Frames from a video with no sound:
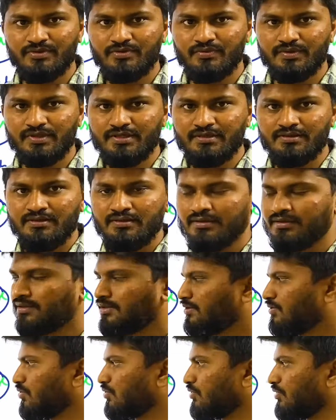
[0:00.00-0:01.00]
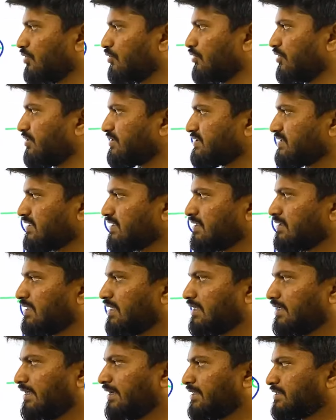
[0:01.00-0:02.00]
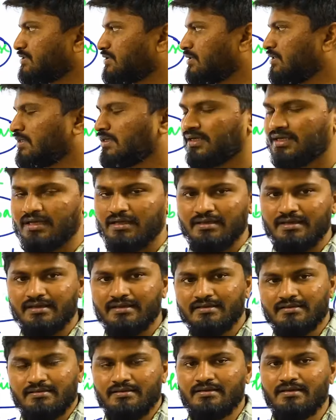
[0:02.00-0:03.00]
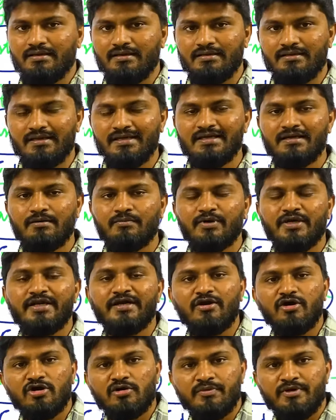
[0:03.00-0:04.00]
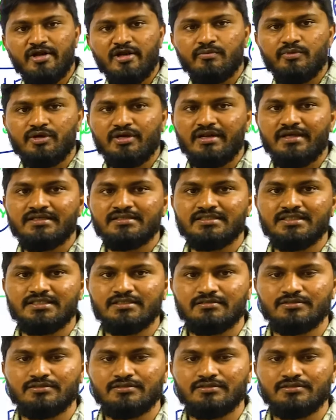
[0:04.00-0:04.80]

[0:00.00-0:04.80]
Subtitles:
Okay, you would have seen lions like any documentary about lions,